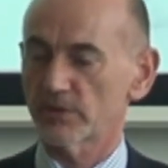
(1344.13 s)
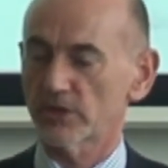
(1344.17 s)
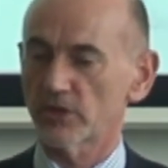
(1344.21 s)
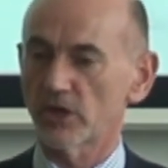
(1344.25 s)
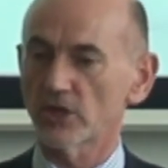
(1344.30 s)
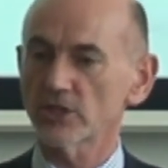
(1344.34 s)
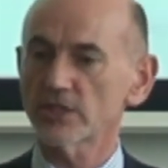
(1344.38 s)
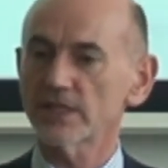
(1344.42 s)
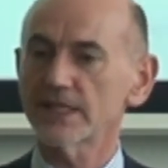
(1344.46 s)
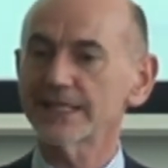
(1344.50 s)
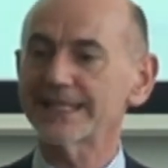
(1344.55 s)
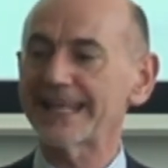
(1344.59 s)

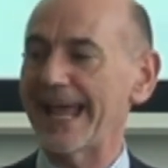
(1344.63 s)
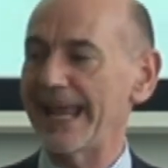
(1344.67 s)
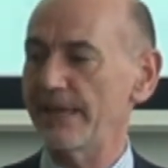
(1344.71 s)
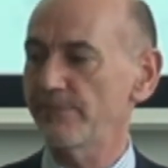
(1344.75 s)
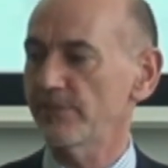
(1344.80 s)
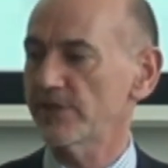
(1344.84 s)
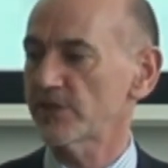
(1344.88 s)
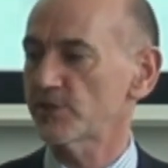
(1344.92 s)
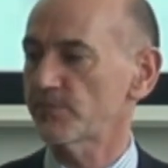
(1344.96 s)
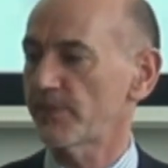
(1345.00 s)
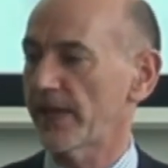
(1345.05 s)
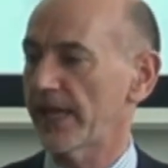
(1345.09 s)
Because of the
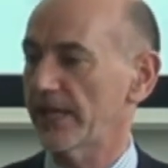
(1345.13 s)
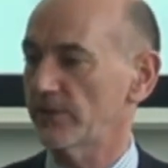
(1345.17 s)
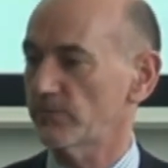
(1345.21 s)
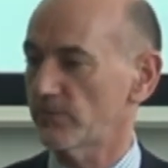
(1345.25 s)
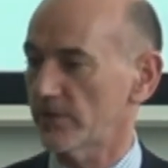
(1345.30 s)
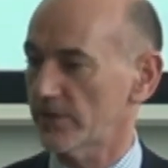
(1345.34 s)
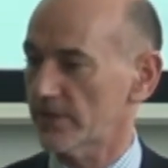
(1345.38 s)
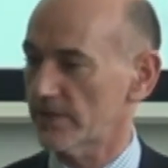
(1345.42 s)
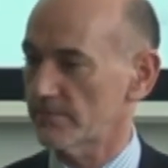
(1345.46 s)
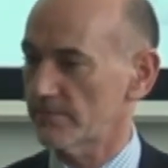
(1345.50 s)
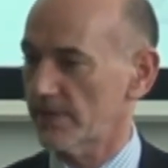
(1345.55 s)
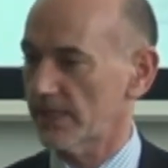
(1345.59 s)
time they spend
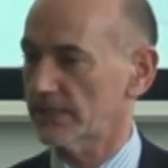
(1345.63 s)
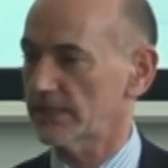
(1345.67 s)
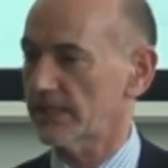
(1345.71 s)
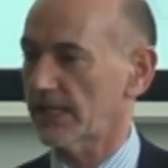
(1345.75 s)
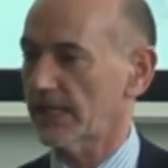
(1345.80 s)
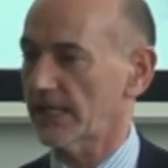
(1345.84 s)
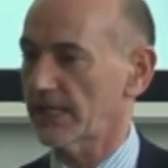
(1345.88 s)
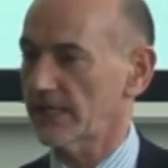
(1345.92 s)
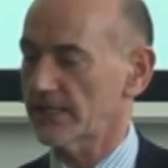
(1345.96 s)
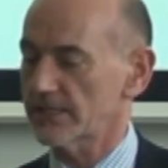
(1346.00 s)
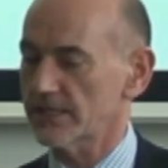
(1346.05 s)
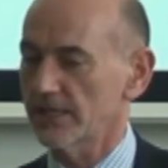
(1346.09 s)
with the
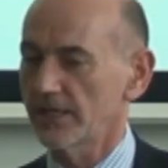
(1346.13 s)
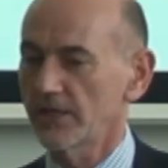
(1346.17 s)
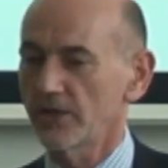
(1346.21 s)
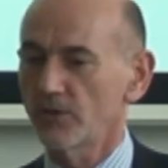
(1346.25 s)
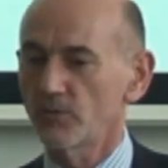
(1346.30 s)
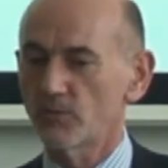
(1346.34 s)
mentees,